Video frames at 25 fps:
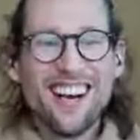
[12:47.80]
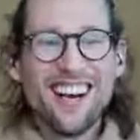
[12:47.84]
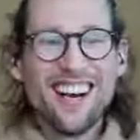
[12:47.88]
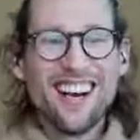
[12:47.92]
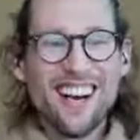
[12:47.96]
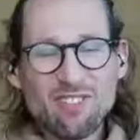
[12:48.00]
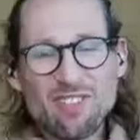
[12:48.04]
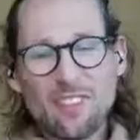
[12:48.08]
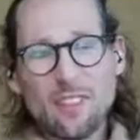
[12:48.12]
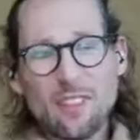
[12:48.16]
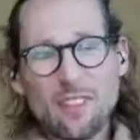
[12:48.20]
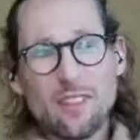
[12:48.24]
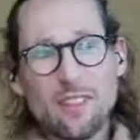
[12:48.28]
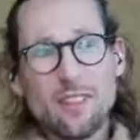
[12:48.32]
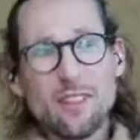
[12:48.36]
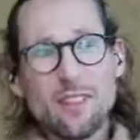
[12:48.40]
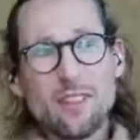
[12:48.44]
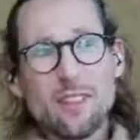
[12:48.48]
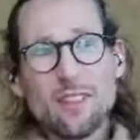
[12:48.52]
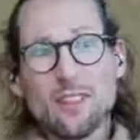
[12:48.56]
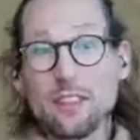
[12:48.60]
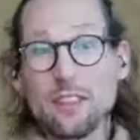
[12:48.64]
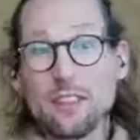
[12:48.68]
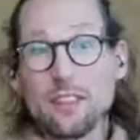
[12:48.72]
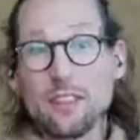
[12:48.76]
um,
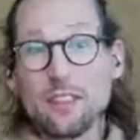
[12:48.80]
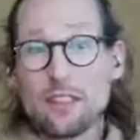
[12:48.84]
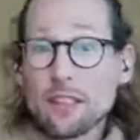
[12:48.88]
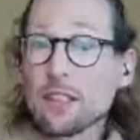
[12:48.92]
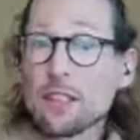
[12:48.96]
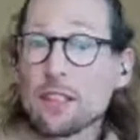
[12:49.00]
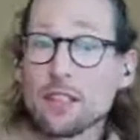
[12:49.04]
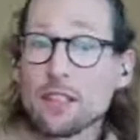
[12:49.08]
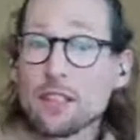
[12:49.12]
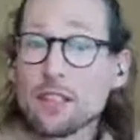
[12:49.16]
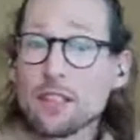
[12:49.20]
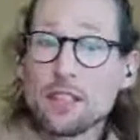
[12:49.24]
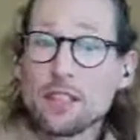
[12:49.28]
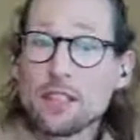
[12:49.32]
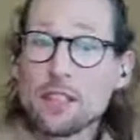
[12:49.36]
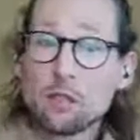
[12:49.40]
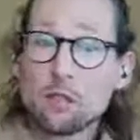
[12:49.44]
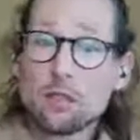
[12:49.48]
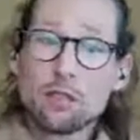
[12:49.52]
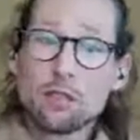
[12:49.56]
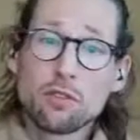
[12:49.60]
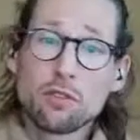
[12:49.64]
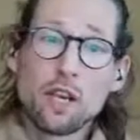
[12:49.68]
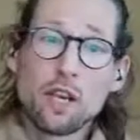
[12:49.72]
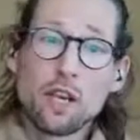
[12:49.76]
generally
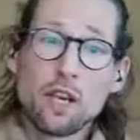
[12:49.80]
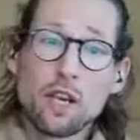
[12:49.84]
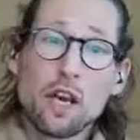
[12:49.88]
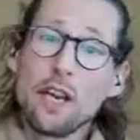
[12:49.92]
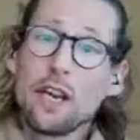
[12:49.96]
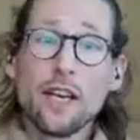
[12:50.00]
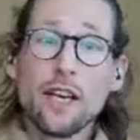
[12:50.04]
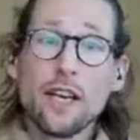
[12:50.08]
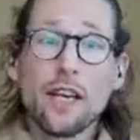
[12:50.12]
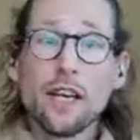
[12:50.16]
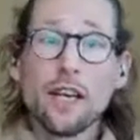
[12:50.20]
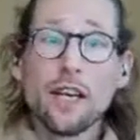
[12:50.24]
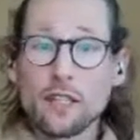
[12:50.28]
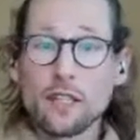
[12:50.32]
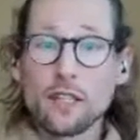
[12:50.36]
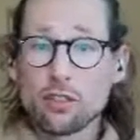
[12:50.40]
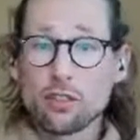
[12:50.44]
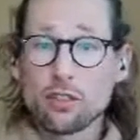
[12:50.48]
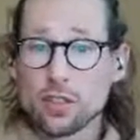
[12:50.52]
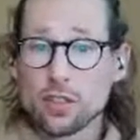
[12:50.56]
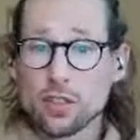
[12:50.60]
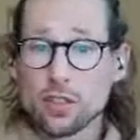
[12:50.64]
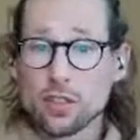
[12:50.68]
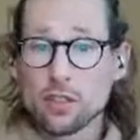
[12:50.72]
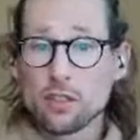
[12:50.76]
the teams you've got
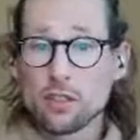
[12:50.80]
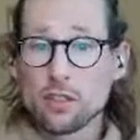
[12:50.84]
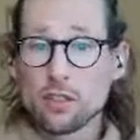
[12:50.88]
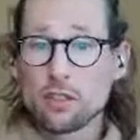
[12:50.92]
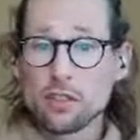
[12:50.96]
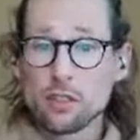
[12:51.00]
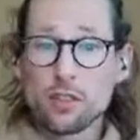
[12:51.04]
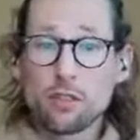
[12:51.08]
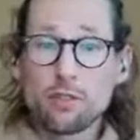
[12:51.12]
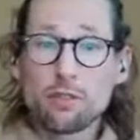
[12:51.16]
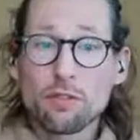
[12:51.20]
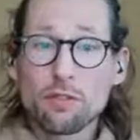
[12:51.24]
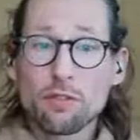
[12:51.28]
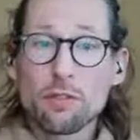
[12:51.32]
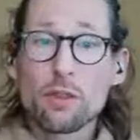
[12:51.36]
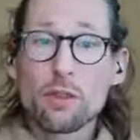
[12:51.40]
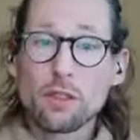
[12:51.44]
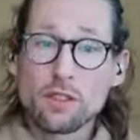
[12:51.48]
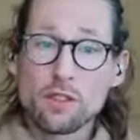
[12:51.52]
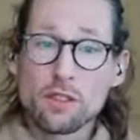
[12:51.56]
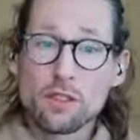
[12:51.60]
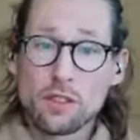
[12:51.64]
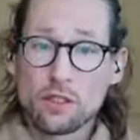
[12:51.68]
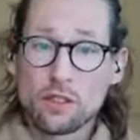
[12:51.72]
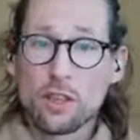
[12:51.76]
AI trainers, so
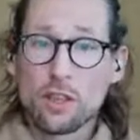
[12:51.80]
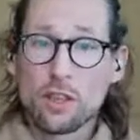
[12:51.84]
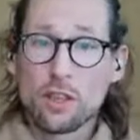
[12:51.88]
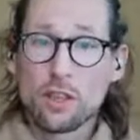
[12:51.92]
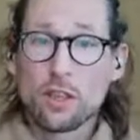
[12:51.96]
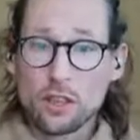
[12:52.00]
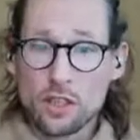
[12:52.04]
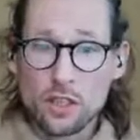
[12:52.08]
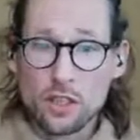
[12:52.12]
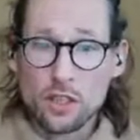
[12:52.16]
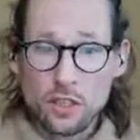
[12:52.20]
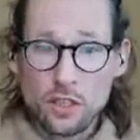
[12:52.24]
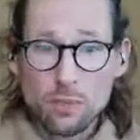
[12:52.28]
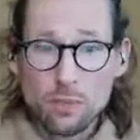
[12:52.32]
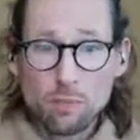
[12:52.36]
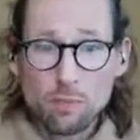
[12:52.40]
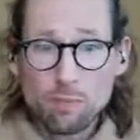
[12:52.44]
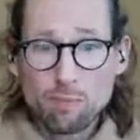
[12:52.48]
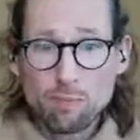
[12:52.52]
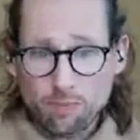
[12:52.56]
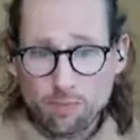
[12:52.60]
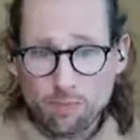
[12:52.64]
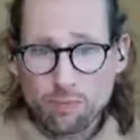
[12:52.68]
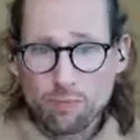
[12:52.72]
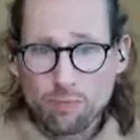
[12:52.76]
they're focused on
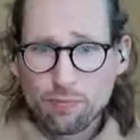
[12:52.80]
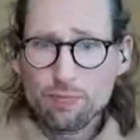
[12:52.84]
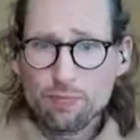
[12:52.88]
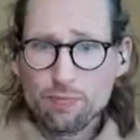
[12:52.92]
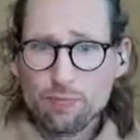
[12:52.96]
cognition.